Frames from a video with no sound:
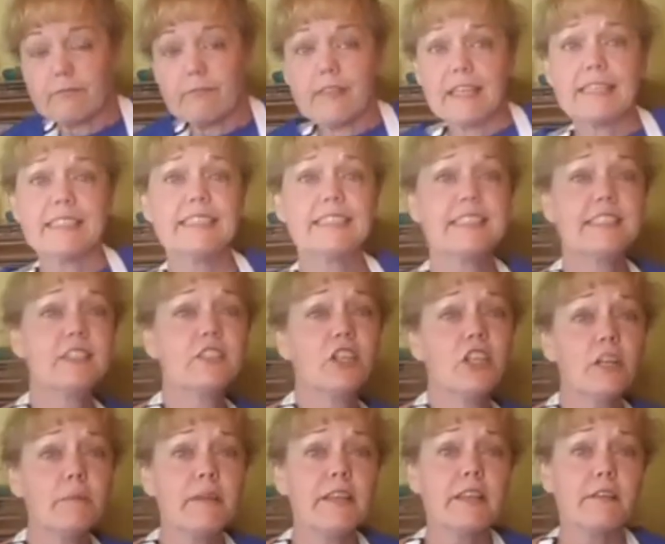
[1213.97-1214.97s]
This is going to
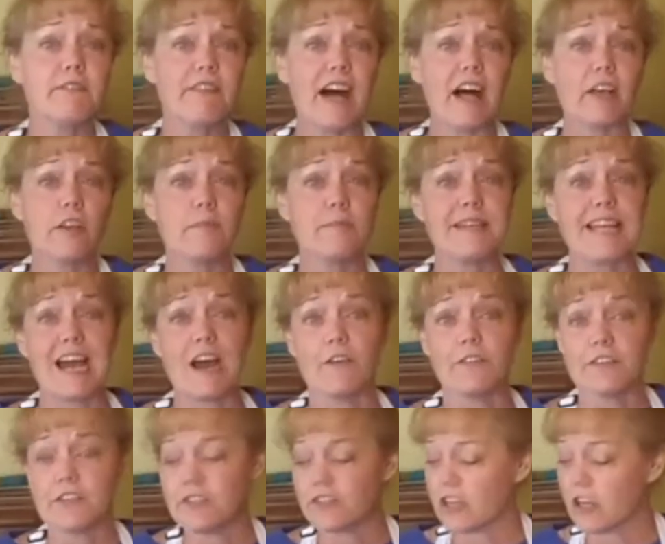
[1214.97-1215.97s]
be the volume down. This
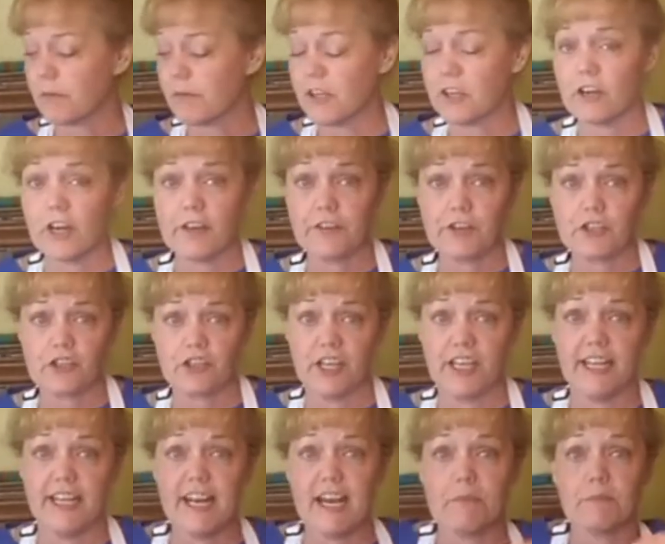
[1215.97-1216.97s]
is going to be your other
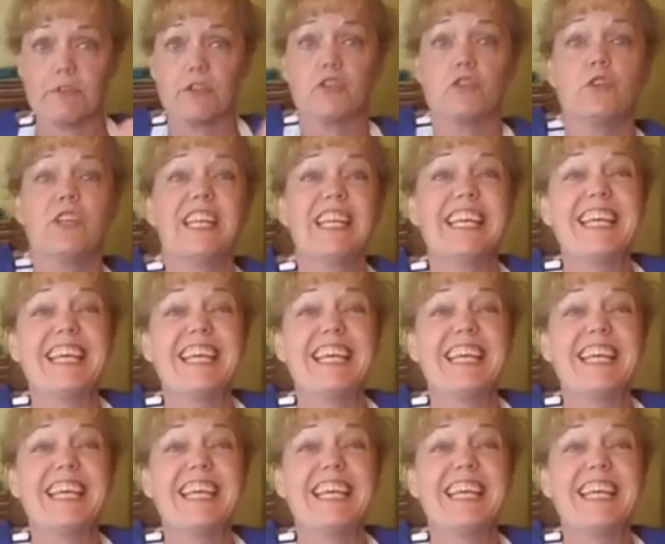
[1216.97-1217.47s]
training opportunity.